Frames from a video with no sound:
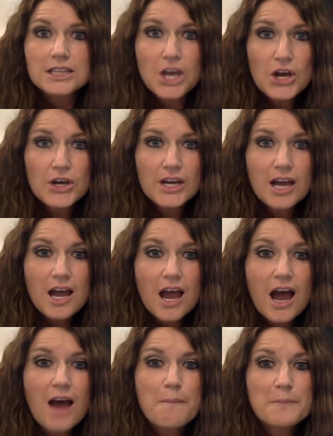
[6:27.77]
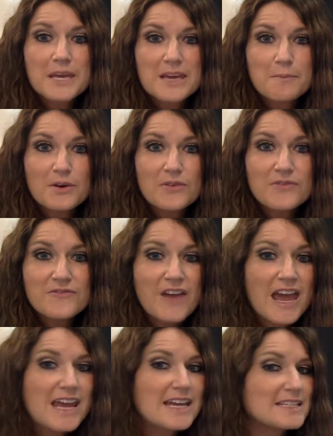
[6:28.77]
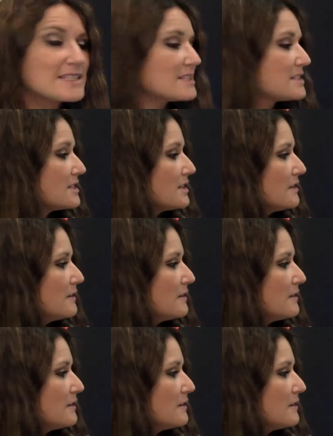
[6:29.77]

"Look, a people face."